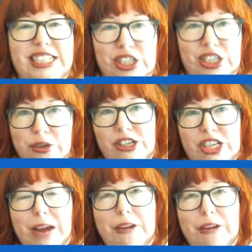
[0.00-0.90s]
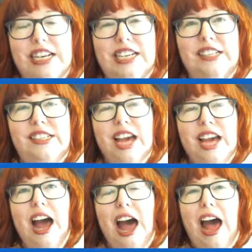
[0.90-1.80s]
extremely Japanese.
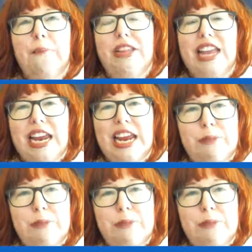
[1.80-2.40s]
But then in